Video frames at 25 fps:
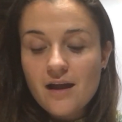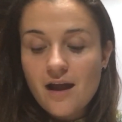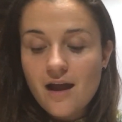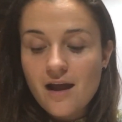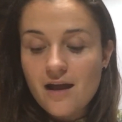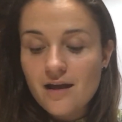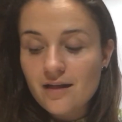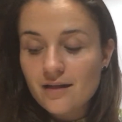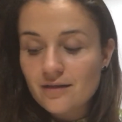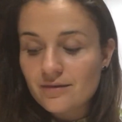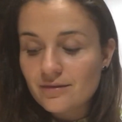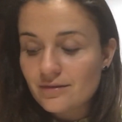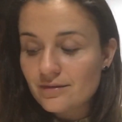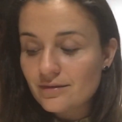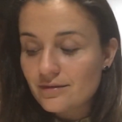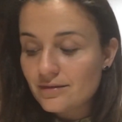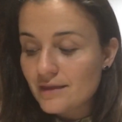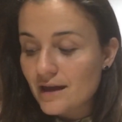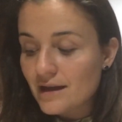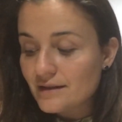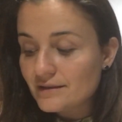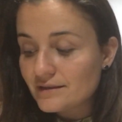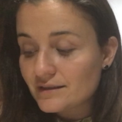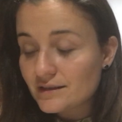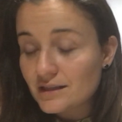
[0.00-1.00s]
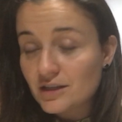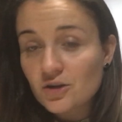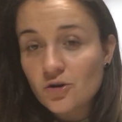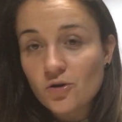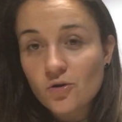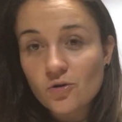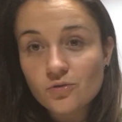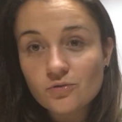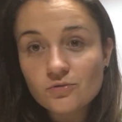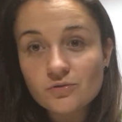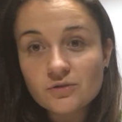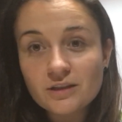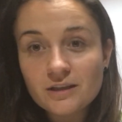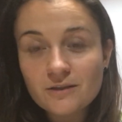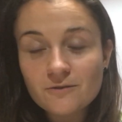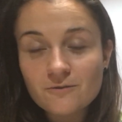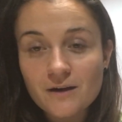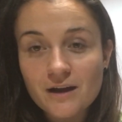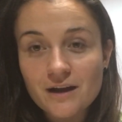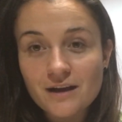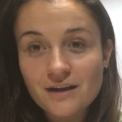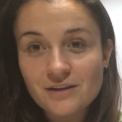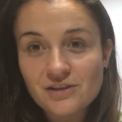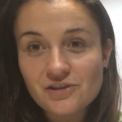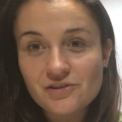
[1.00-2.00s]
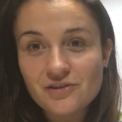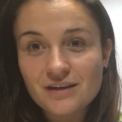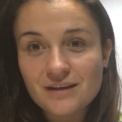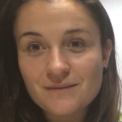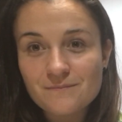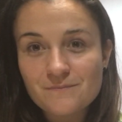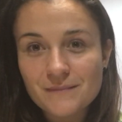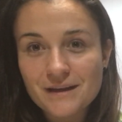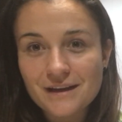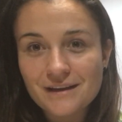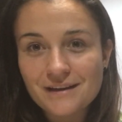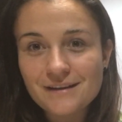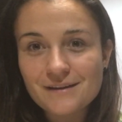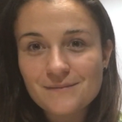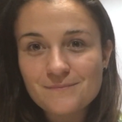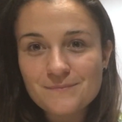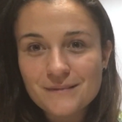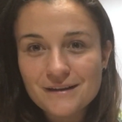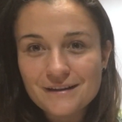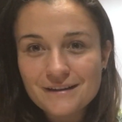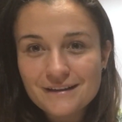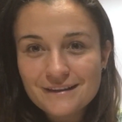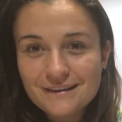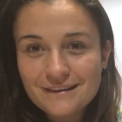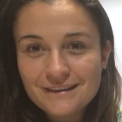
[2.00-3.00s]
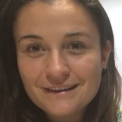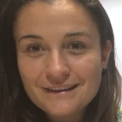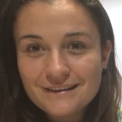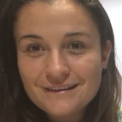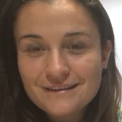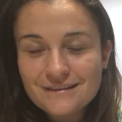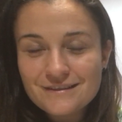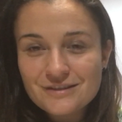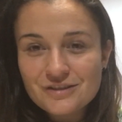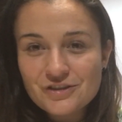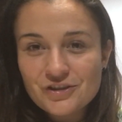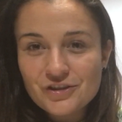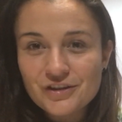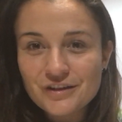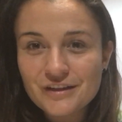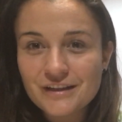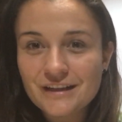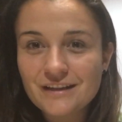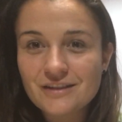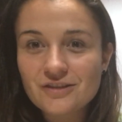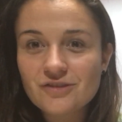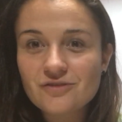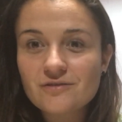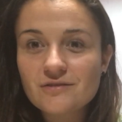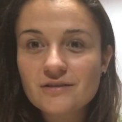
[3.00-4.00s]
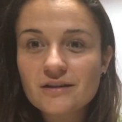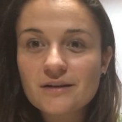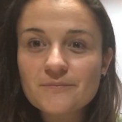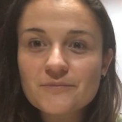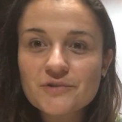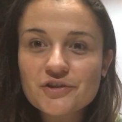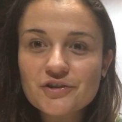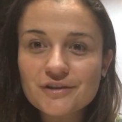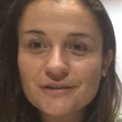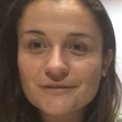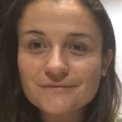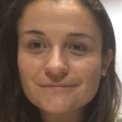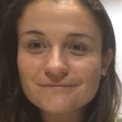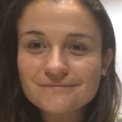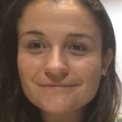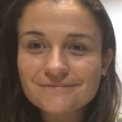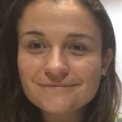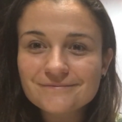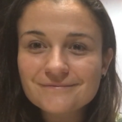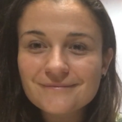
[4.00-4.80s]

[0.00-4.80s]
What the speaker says: And that's the only way you can make a bucket list journey come true.